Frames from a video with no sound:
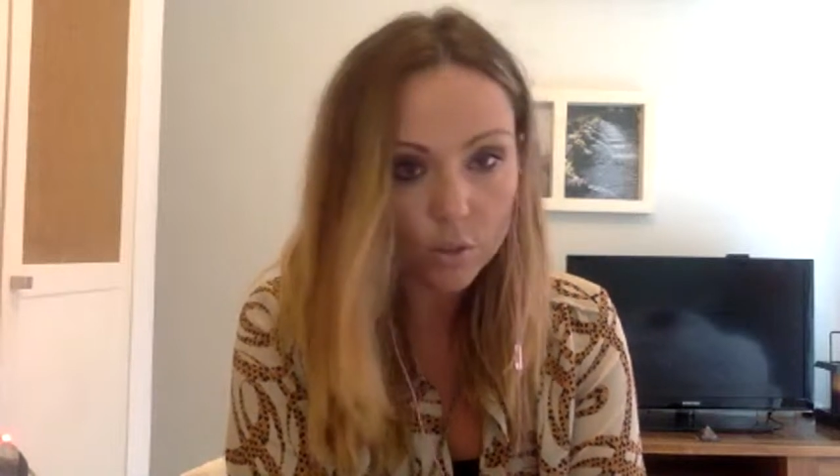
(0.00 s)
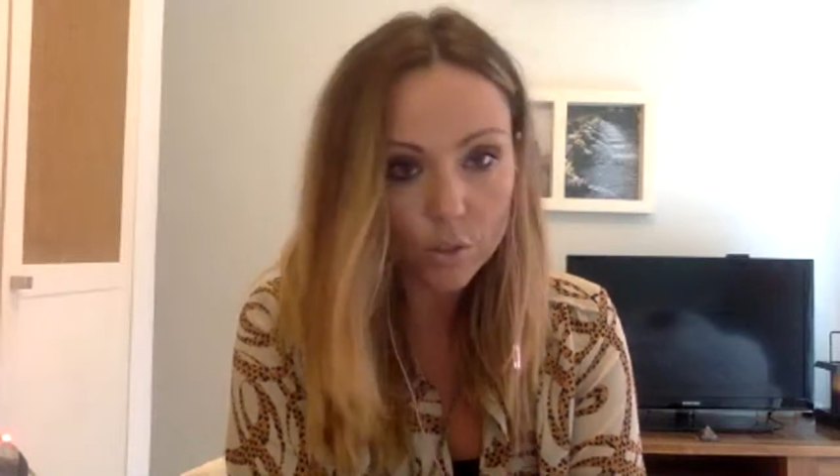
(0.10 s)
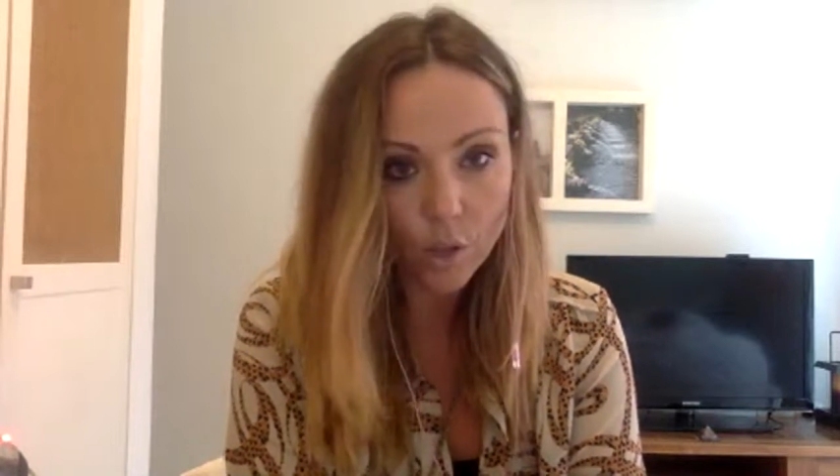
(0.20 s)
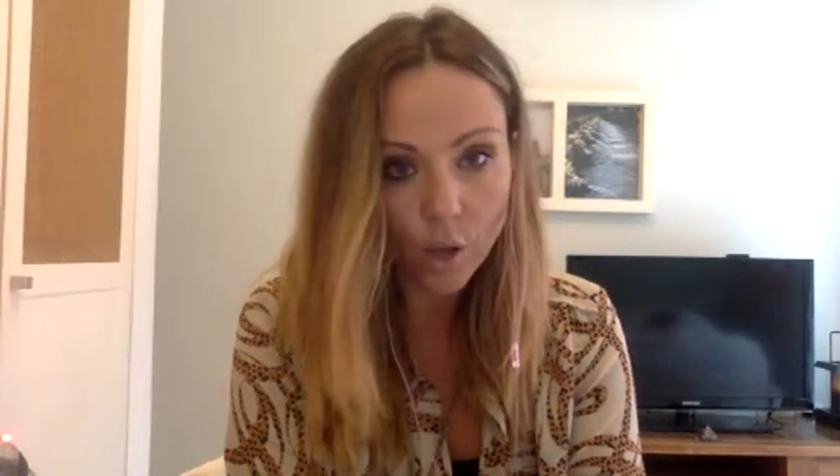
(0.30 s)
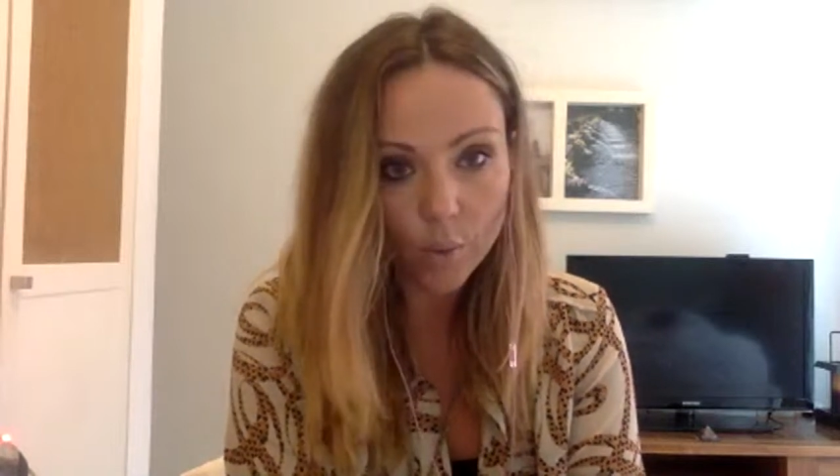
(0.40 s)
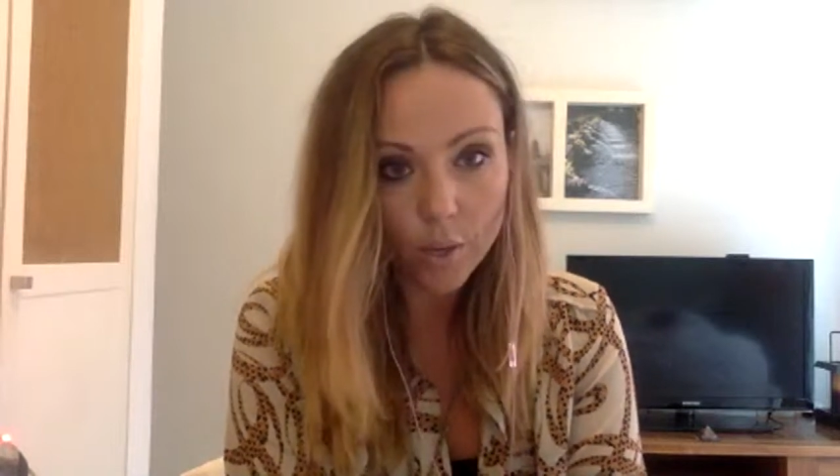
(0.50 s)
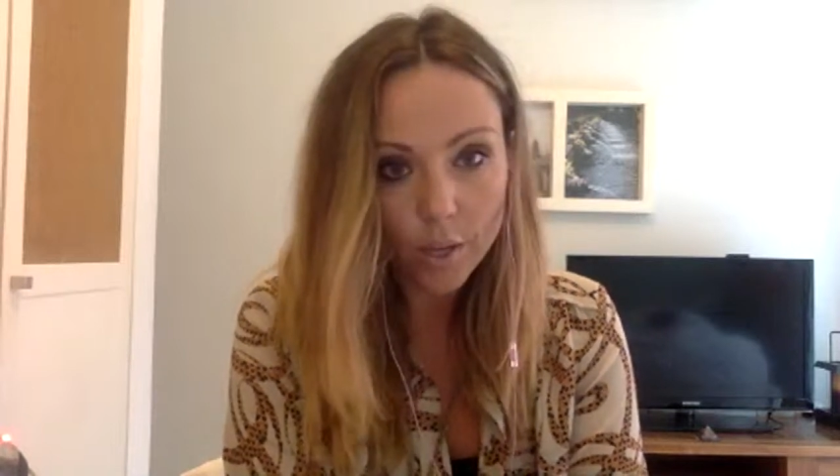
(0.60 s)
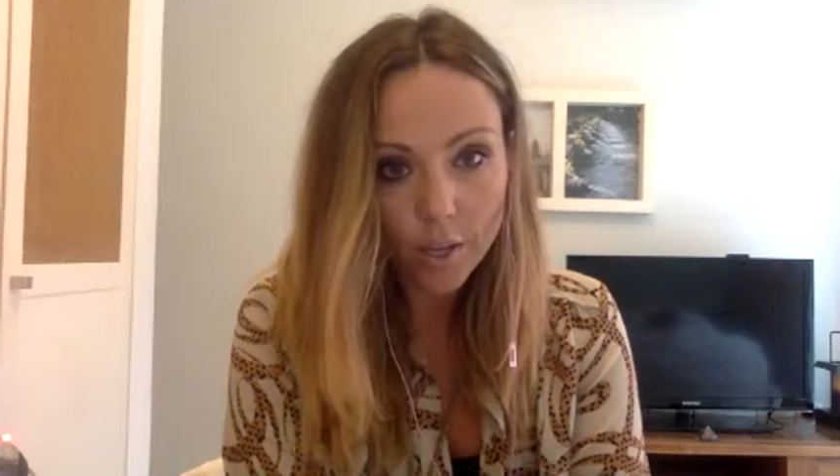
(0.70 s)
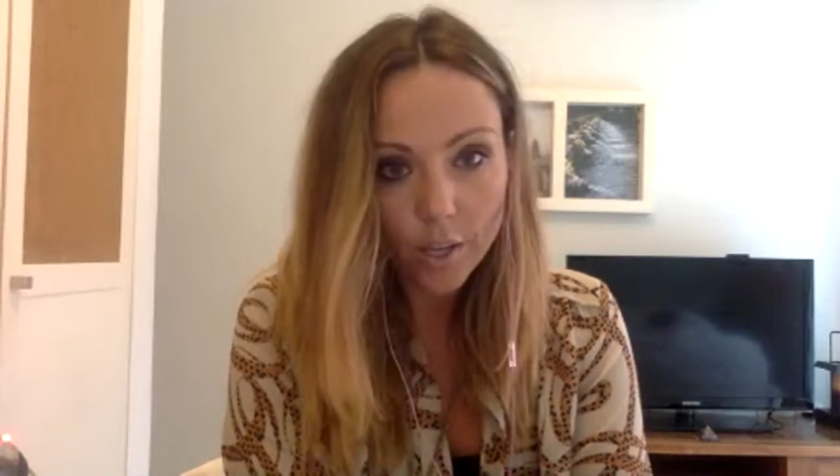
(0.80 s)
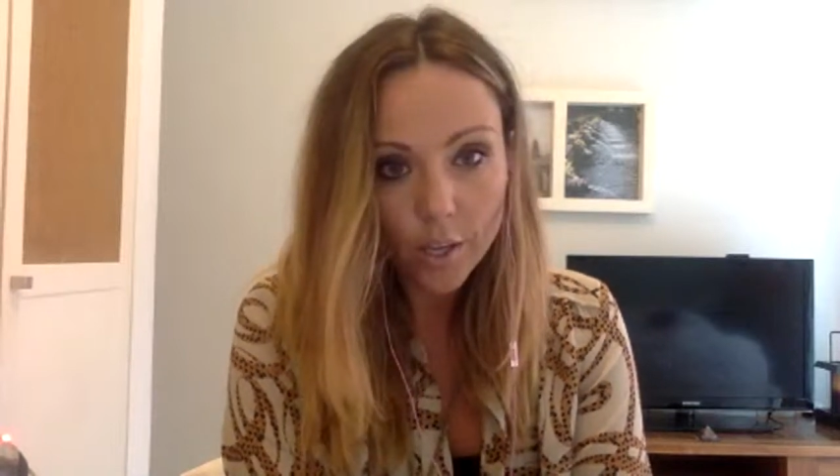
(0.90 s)
So
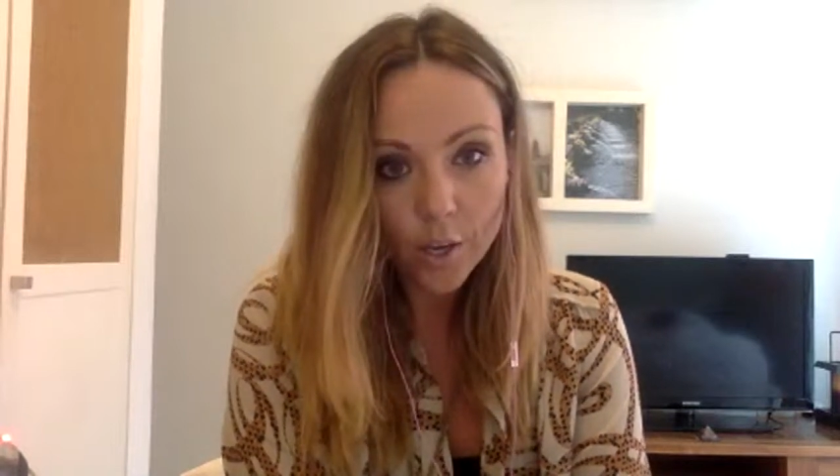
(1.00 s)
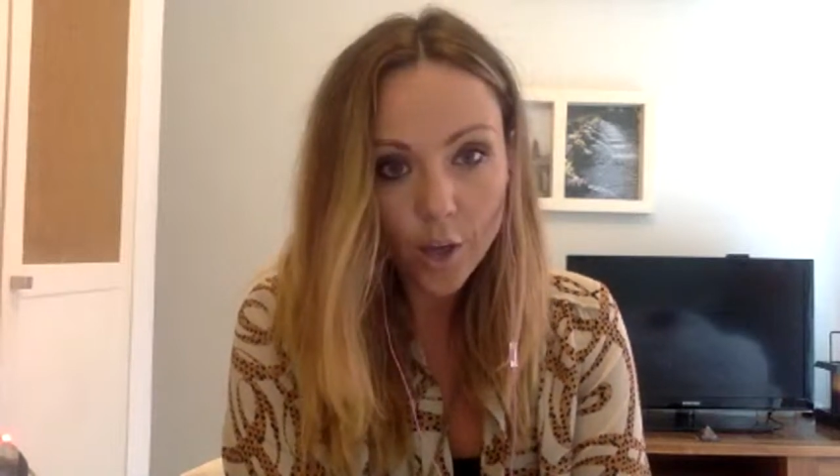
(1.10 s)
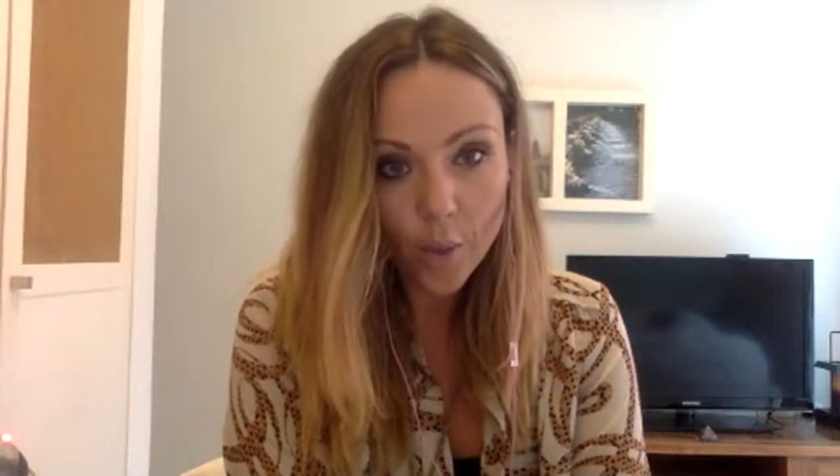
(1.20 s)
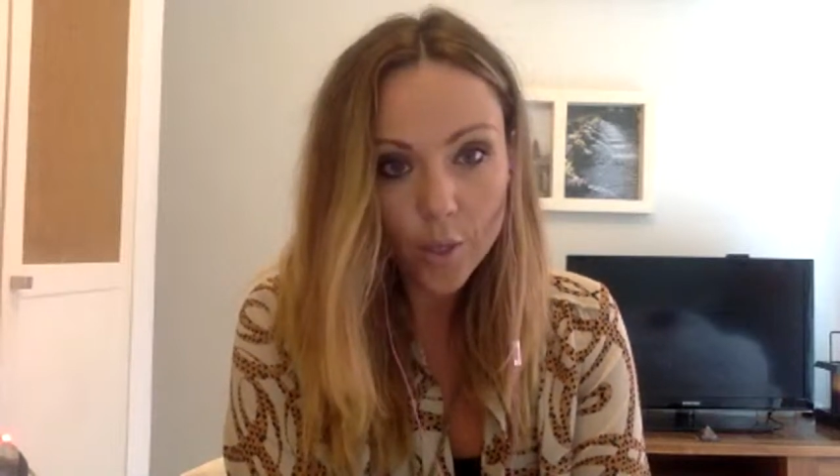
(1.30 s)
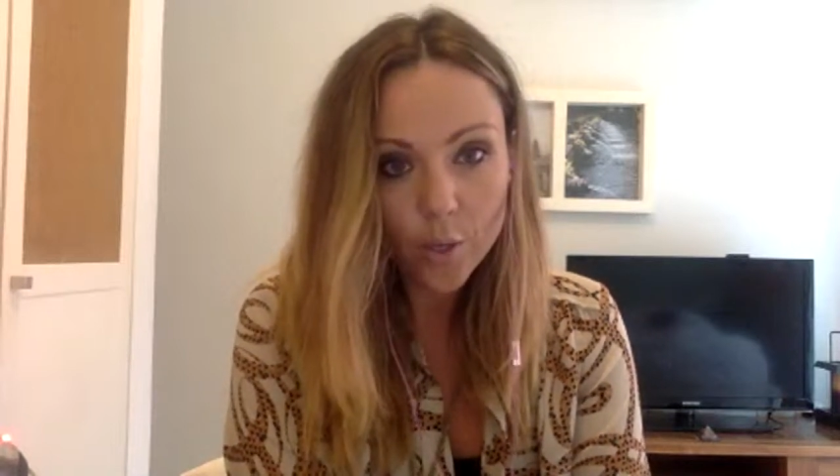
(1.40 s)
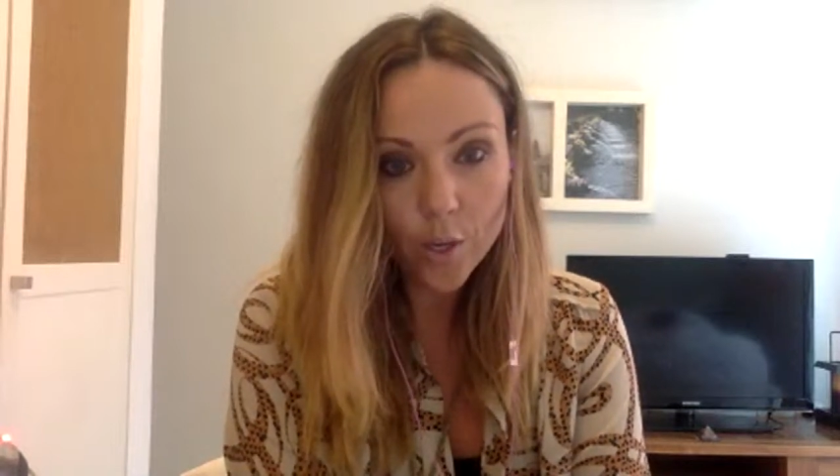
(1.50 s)
are you